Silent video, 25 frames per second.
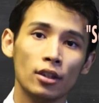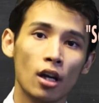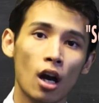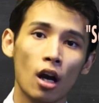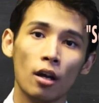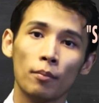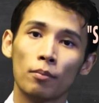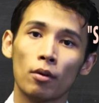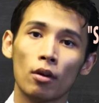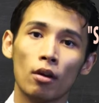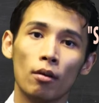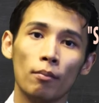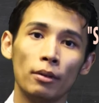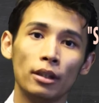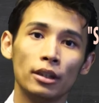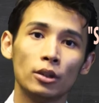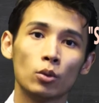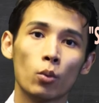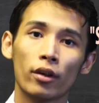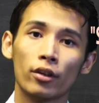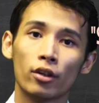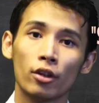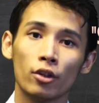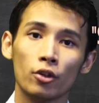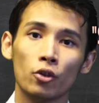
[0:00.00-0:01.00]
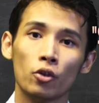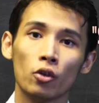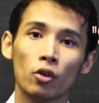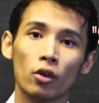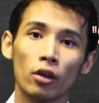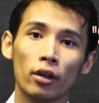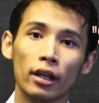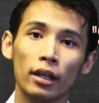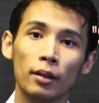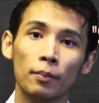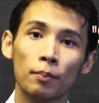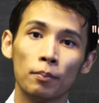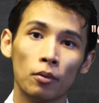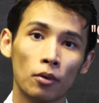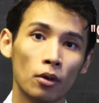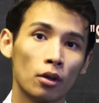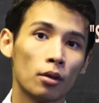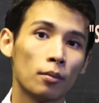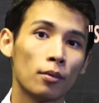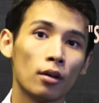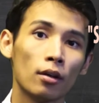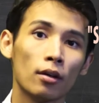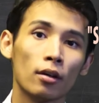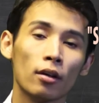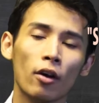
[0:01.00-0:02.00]
non-Burmese, whether you're in
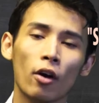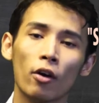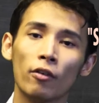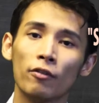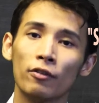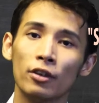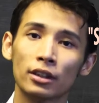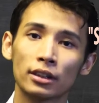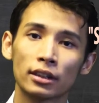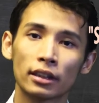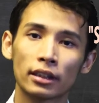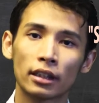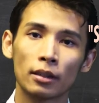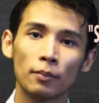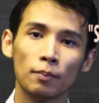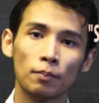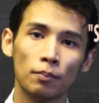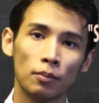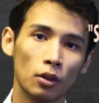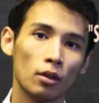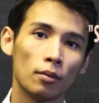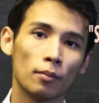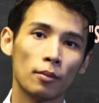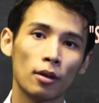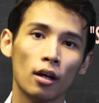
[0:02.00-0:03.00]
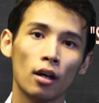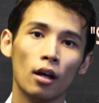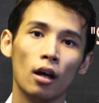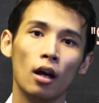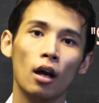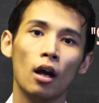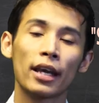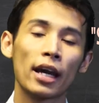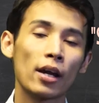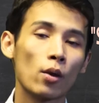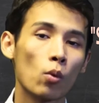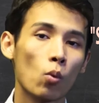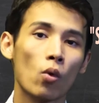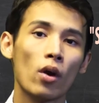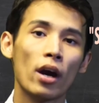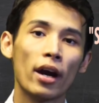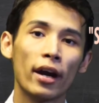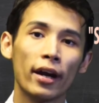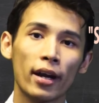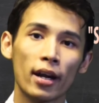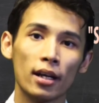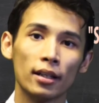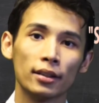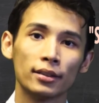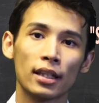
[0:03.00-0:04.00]
Burma or visiting Burma, get
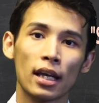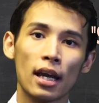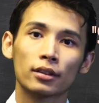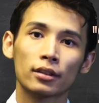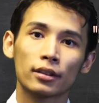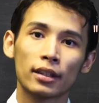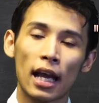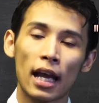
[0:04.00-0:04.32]
awareness.